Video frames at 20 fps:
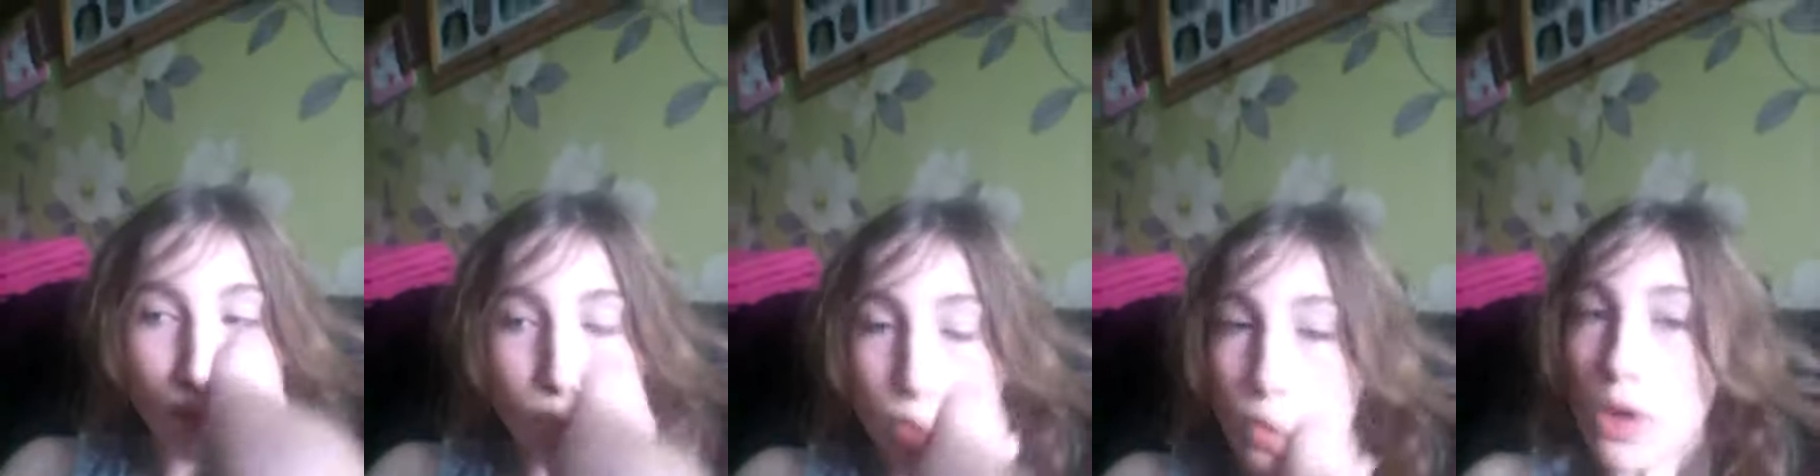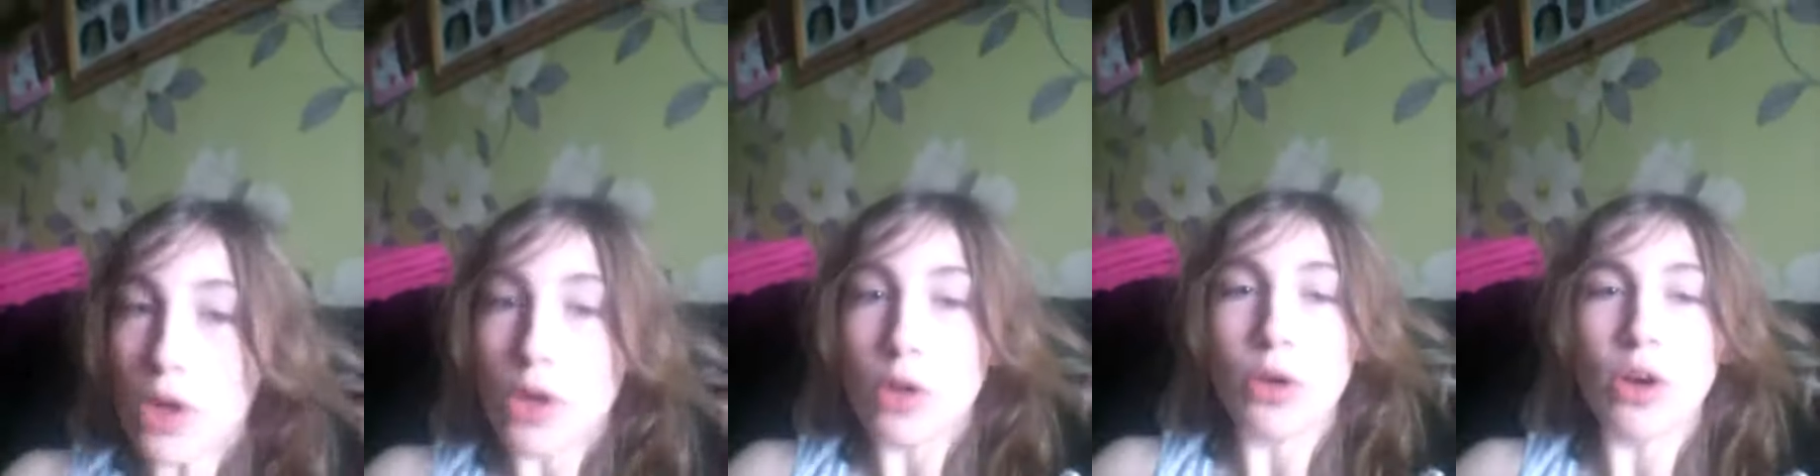
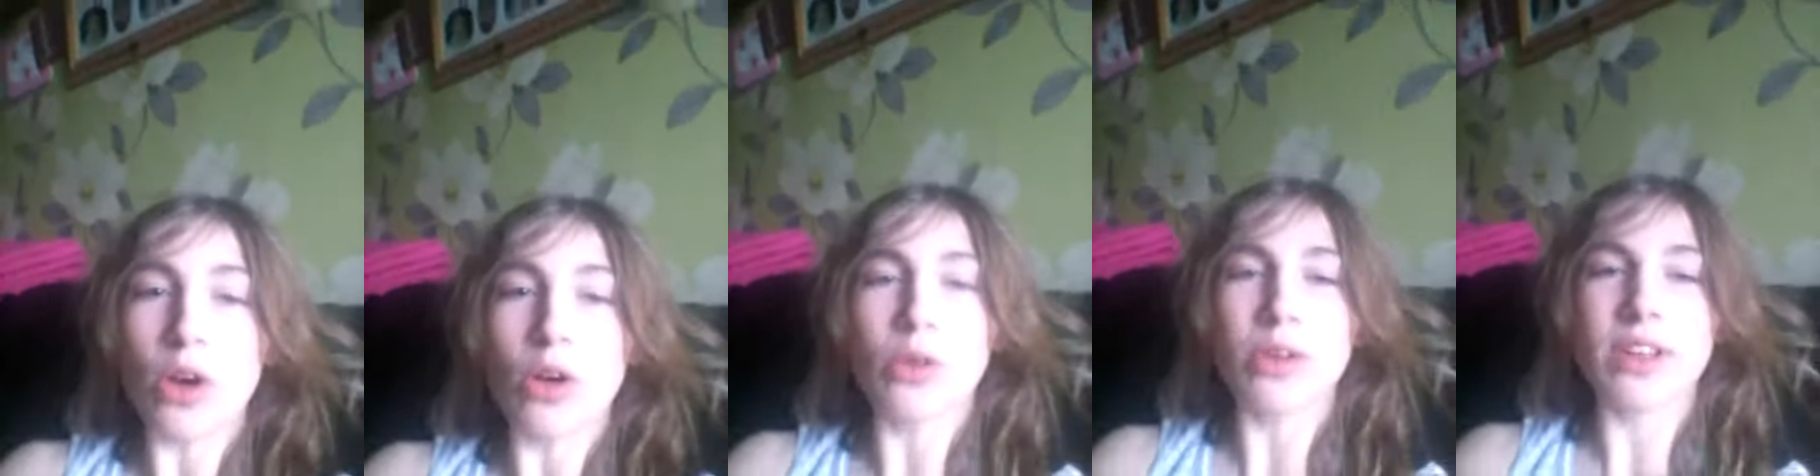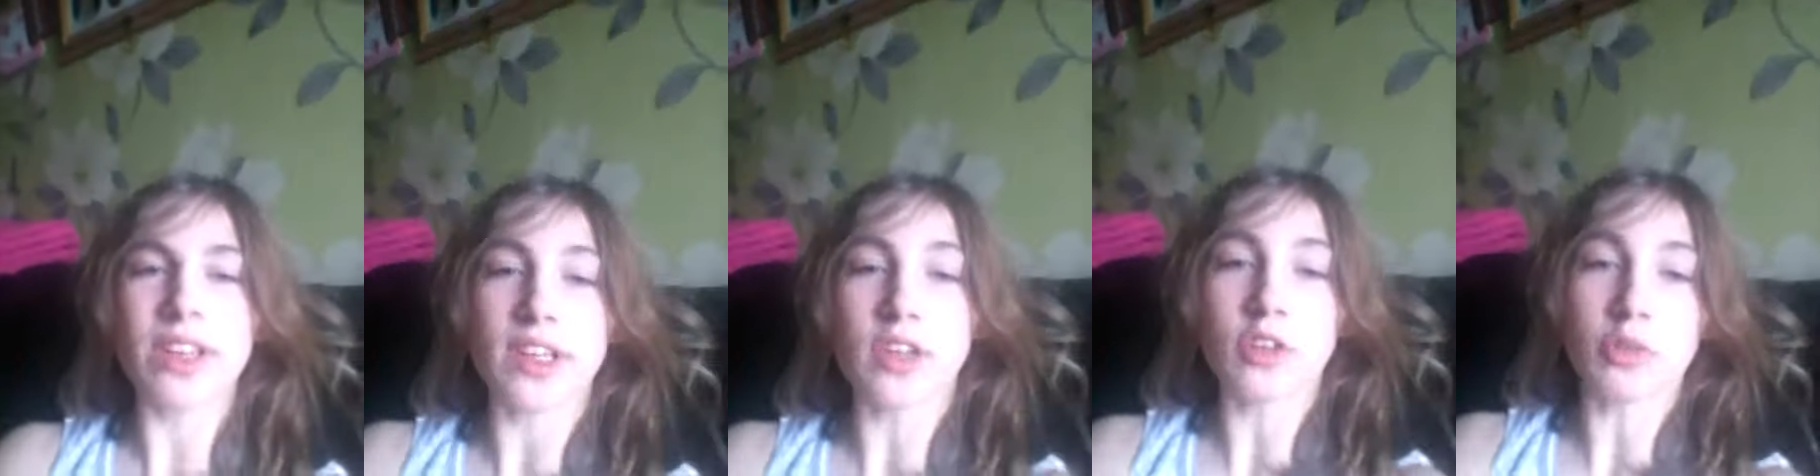What are
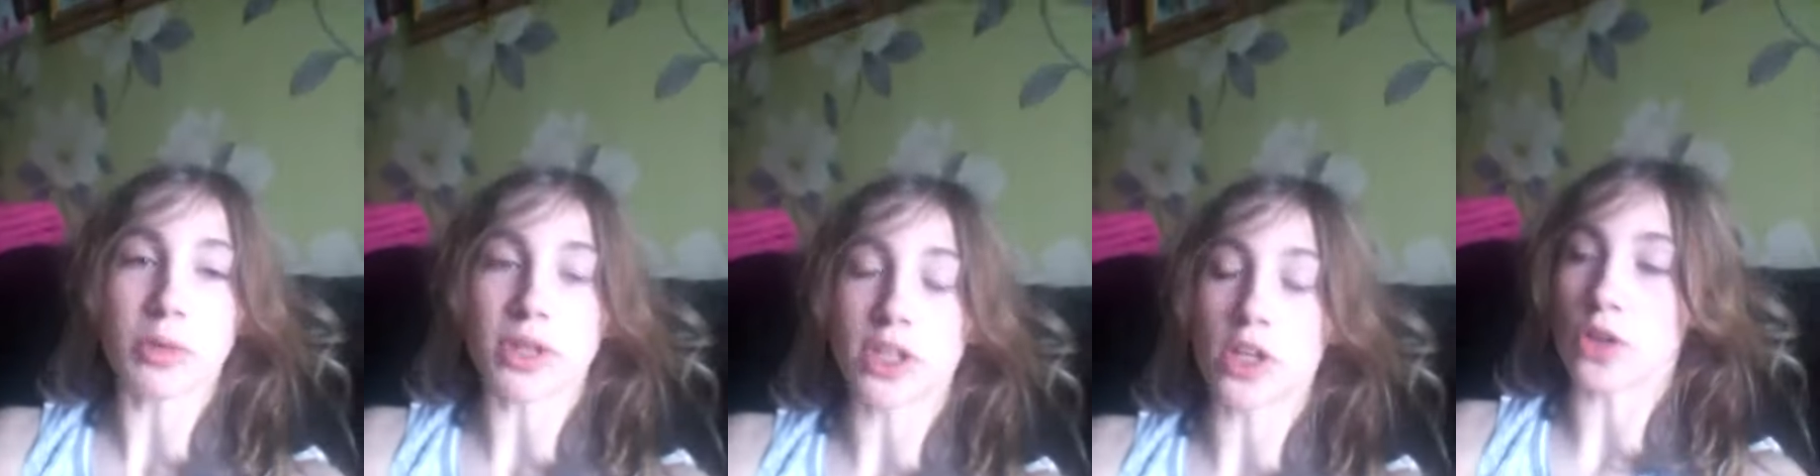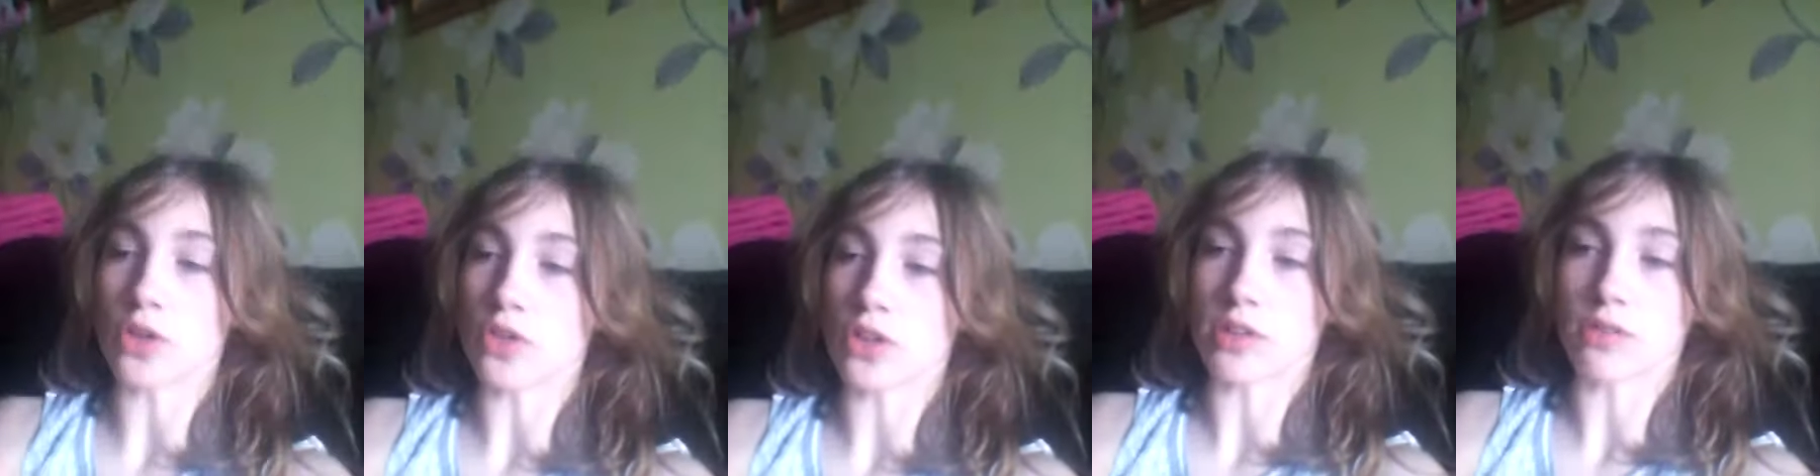always these
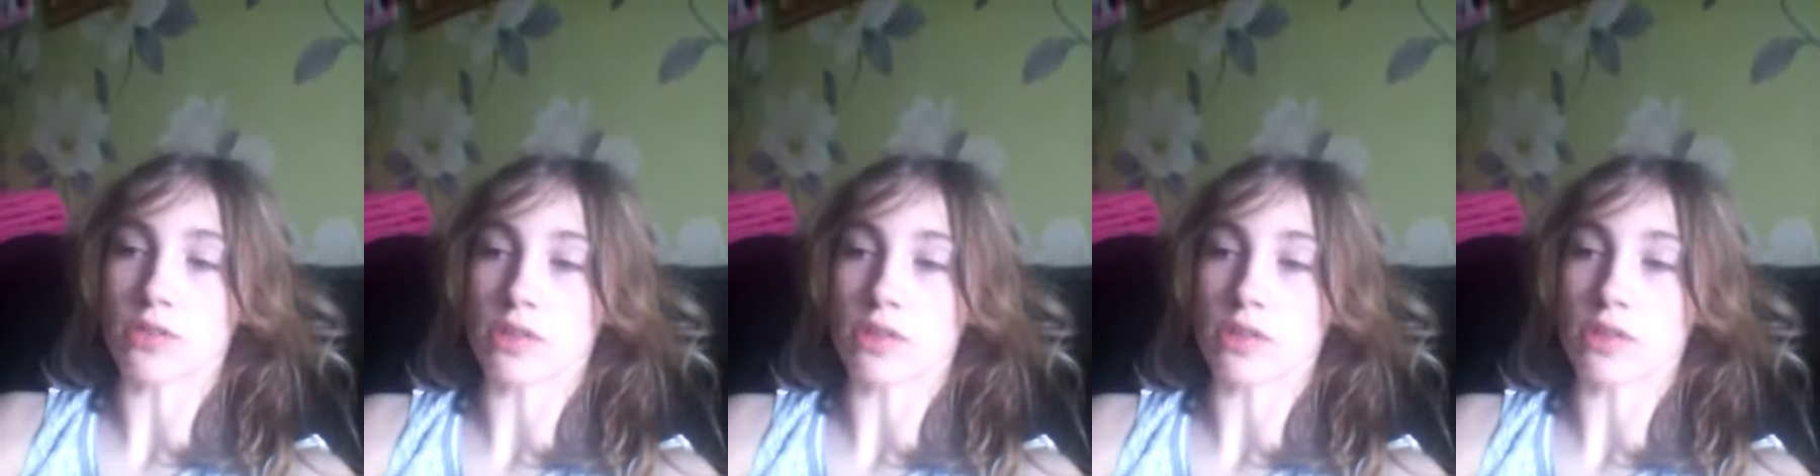windows and